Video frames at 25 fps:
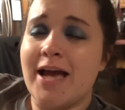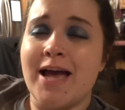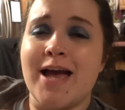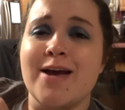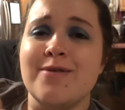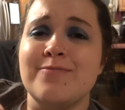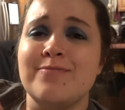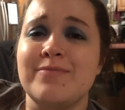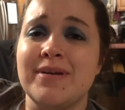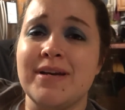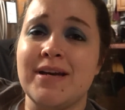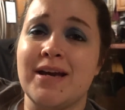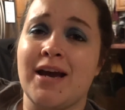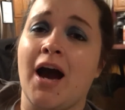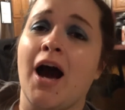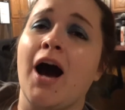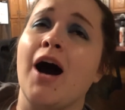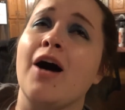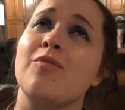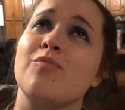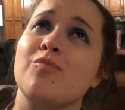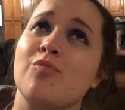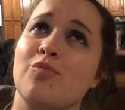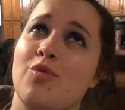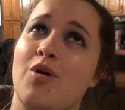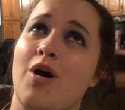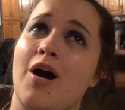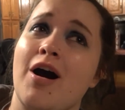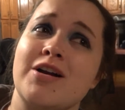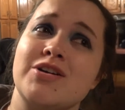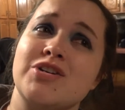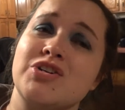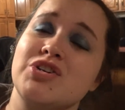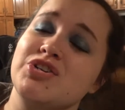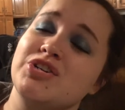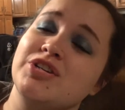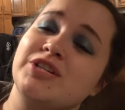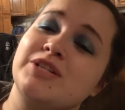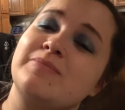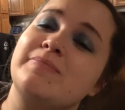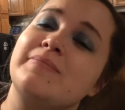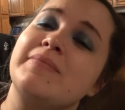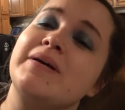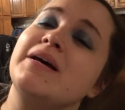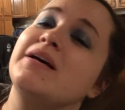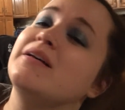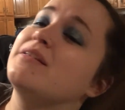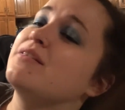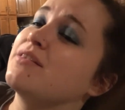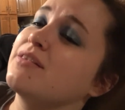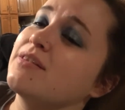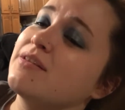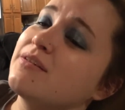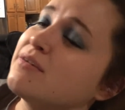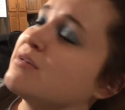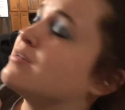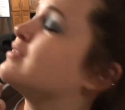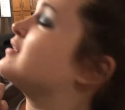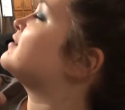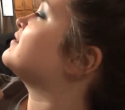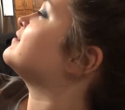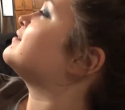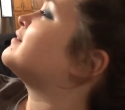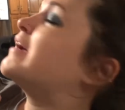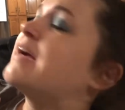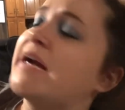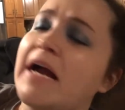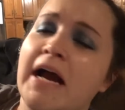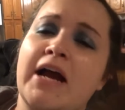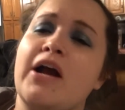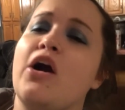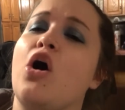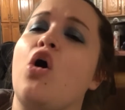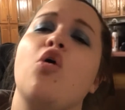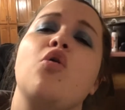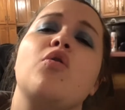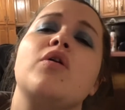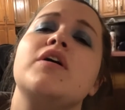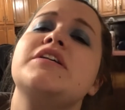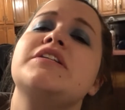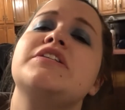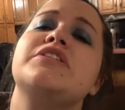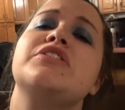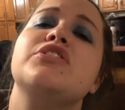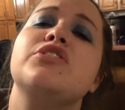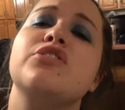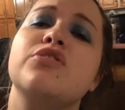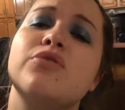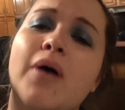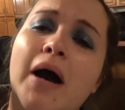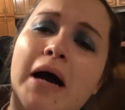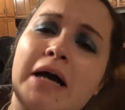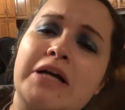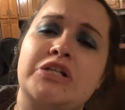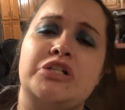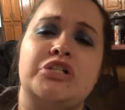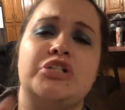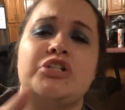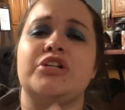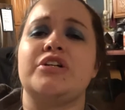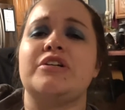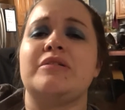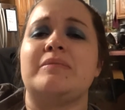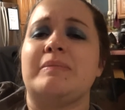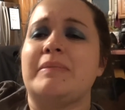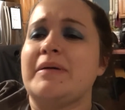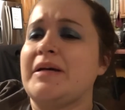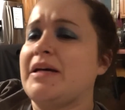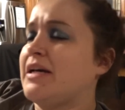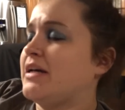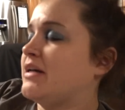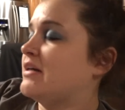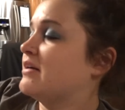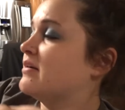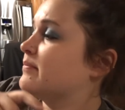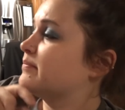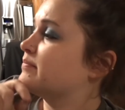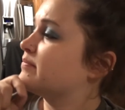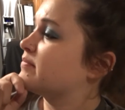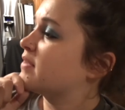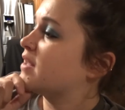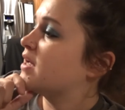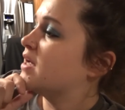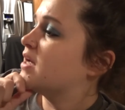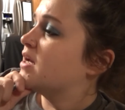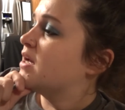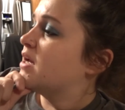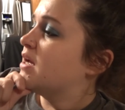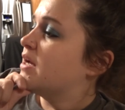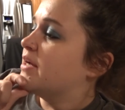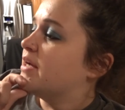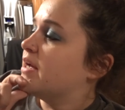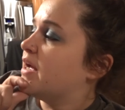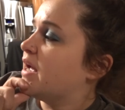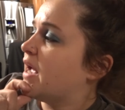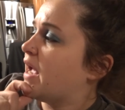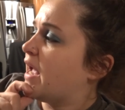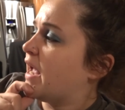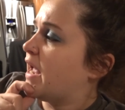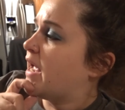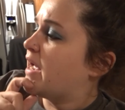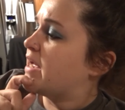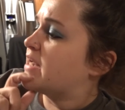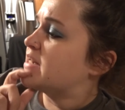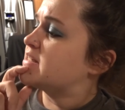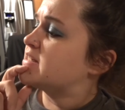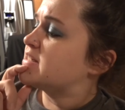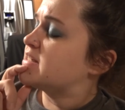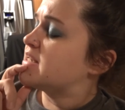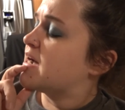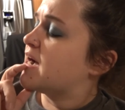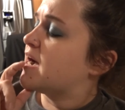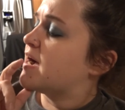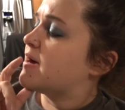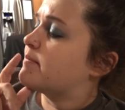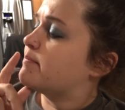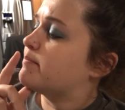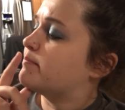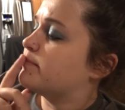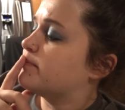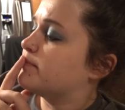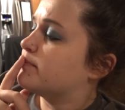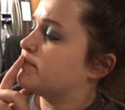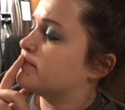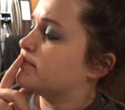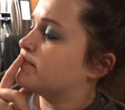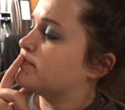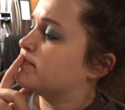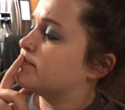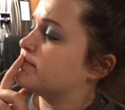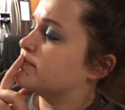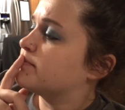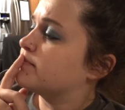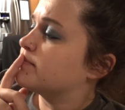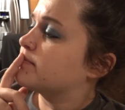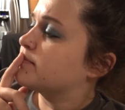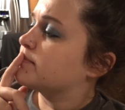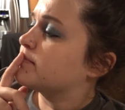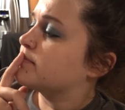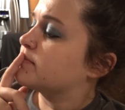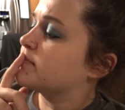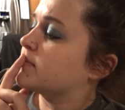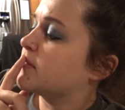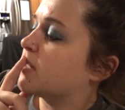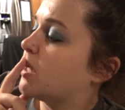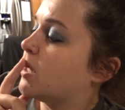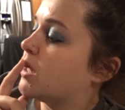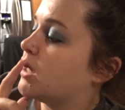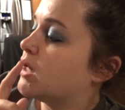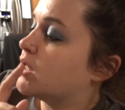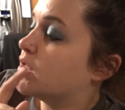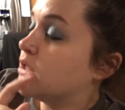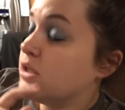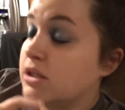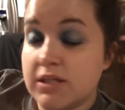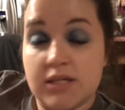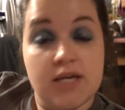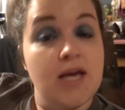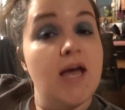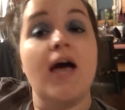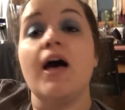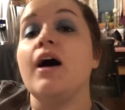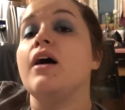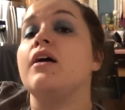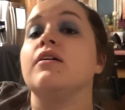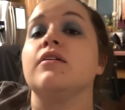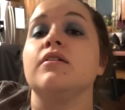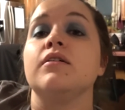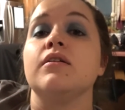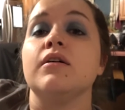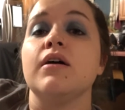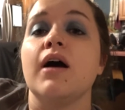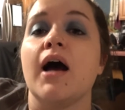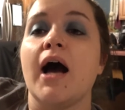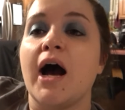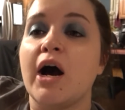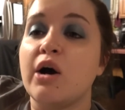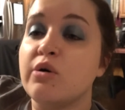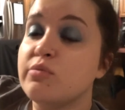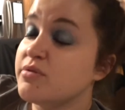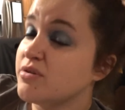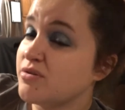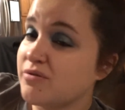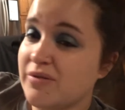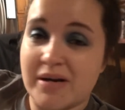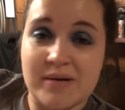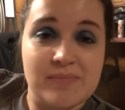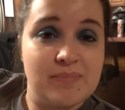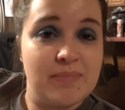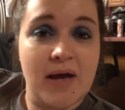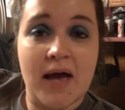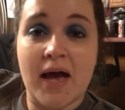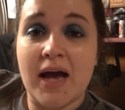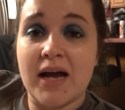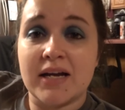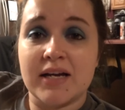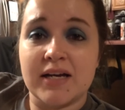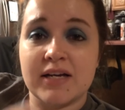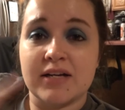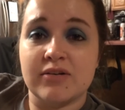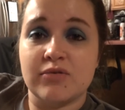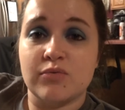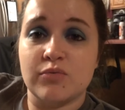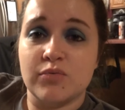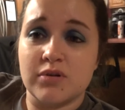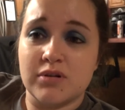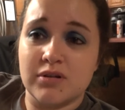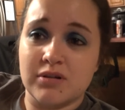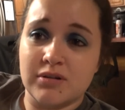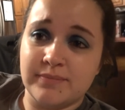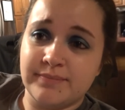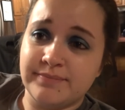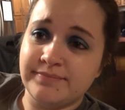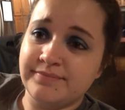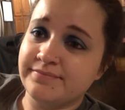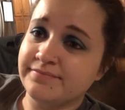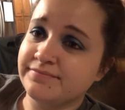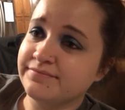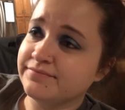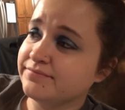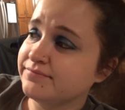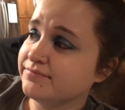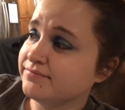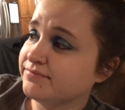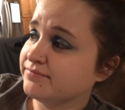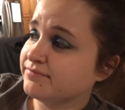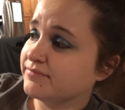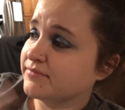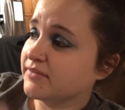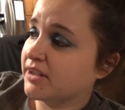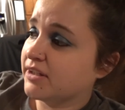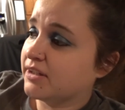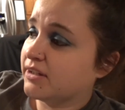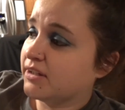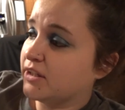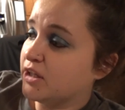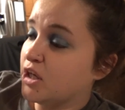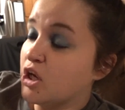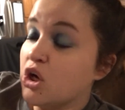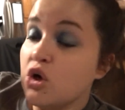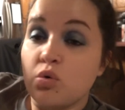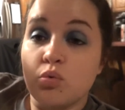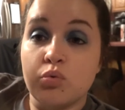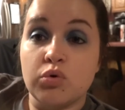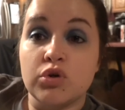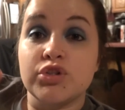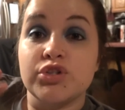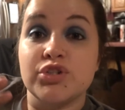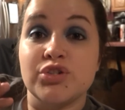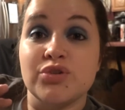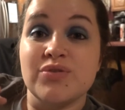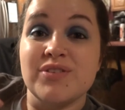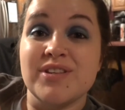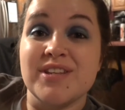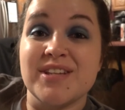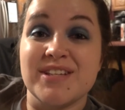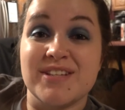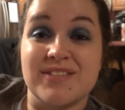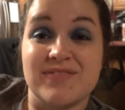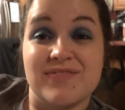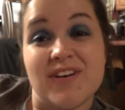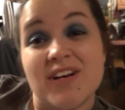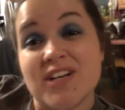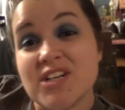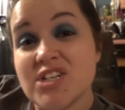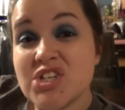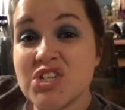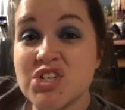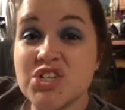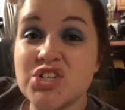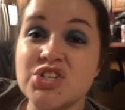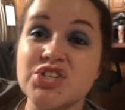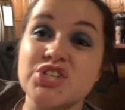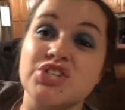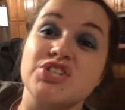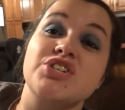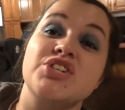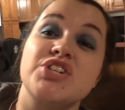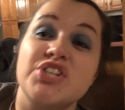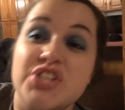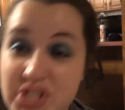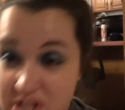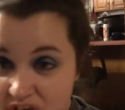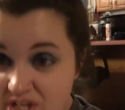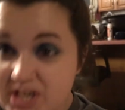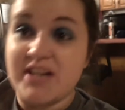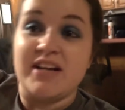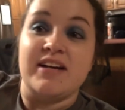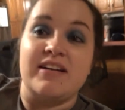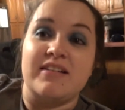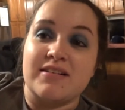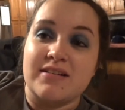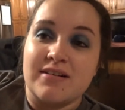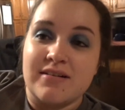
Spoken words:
and become Roger Smith like I always knew I should be. And yeah, I'll be right back and we'll do this fun shit.